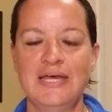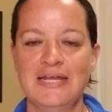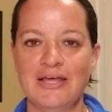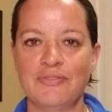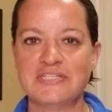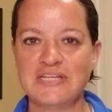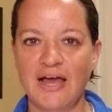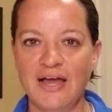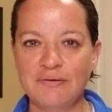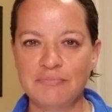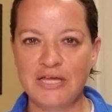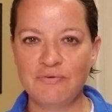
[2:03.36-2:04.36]
Now, the
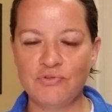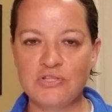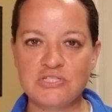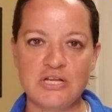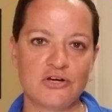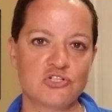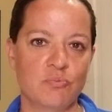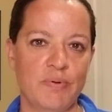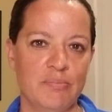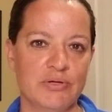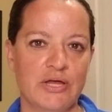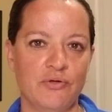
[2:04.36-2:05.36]
timeline for this national
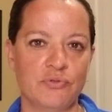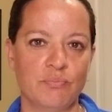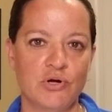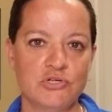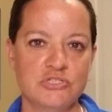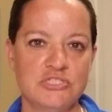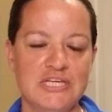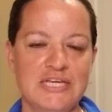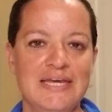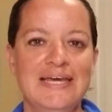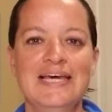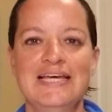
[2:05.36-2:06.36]
public health
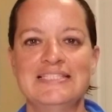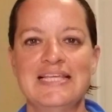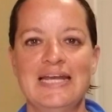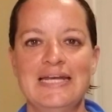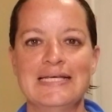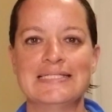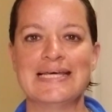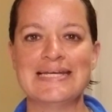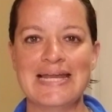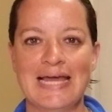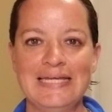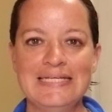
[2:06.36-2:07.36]
emergency is that it is a
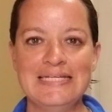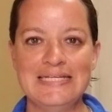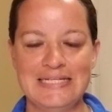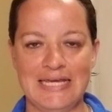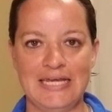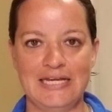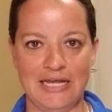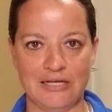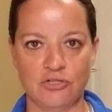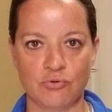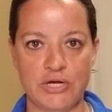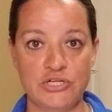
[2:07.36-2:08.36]
ninety day
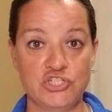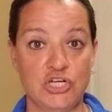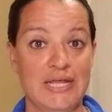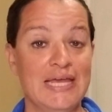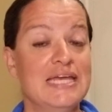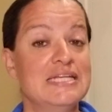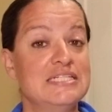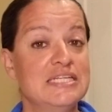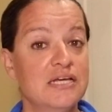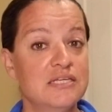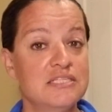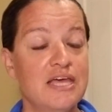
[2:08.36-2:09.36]
declaration. It
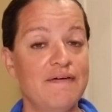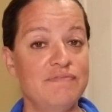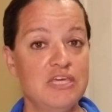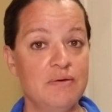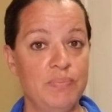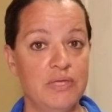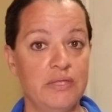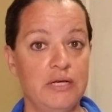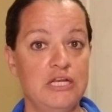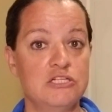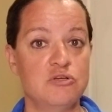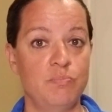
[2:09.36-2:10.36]
does have the
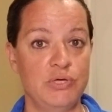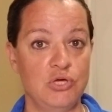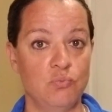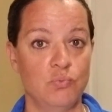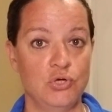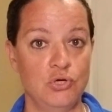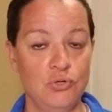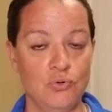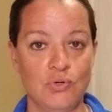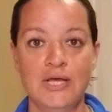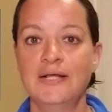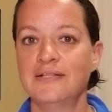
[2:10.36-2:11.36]
ability to be
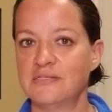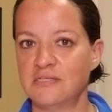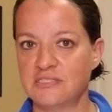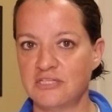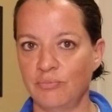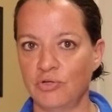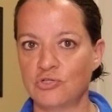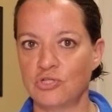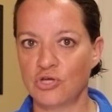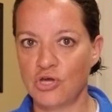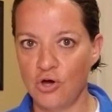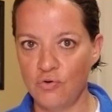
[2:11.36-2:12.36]
renewed. This is similar to
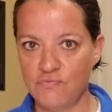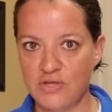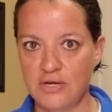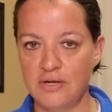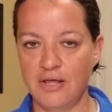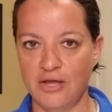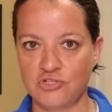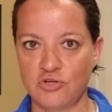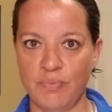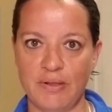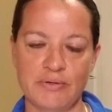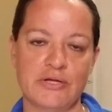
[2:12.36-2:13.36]
the COVID
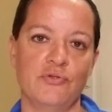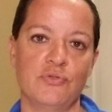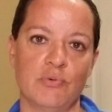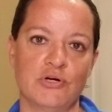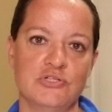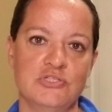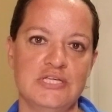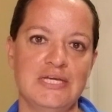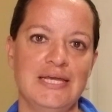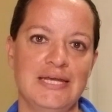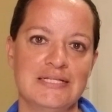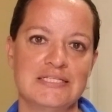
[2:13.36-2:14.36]
national public health emergency
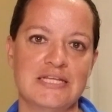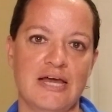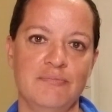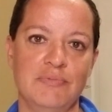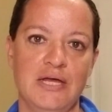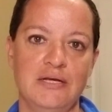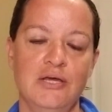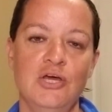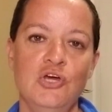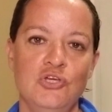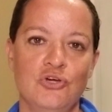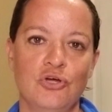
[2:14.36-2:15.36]
in its timeline.
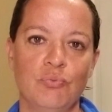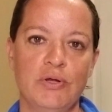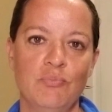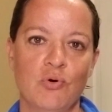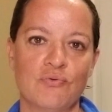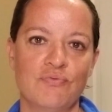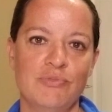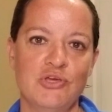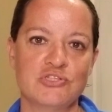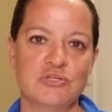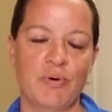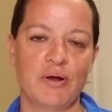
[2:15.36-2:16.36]
You can read more from the
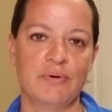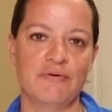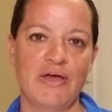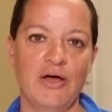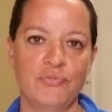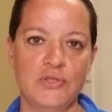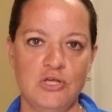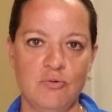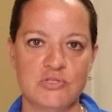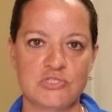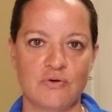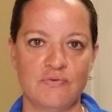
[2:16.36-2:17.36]
U S Department of Health and
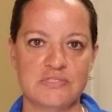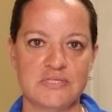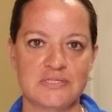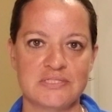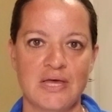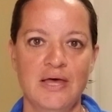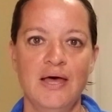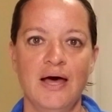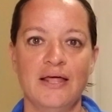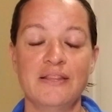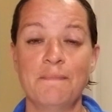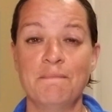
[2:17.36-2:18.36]
Human Services
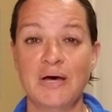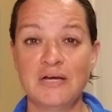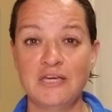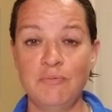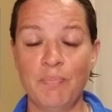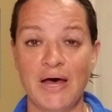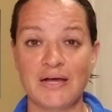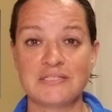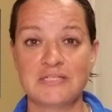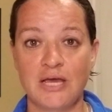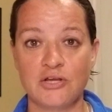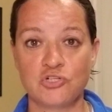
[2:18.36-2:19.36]
on the
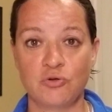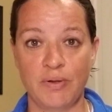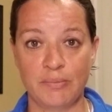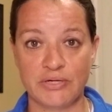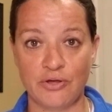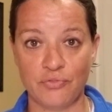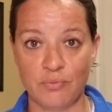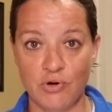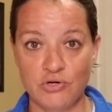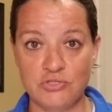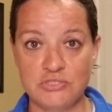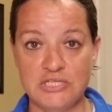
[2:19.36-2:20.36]
monkeypox national public health
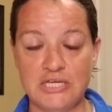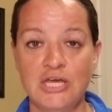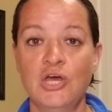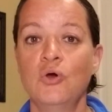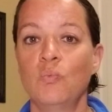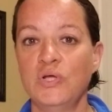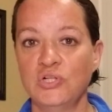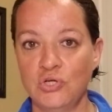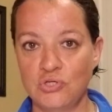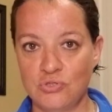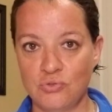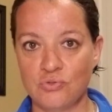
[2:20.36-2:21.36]
emergency. We
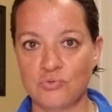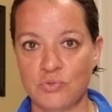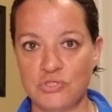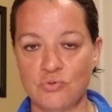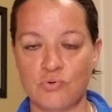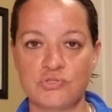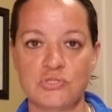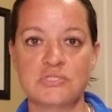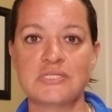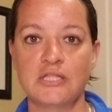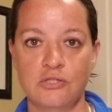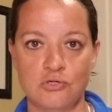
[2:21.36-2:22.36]
link to those
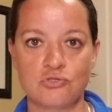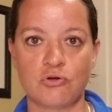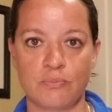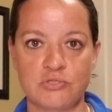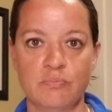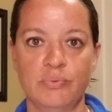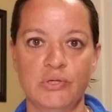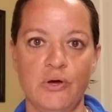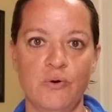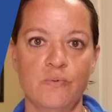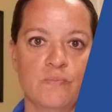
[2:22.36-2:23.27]
resources in the description below.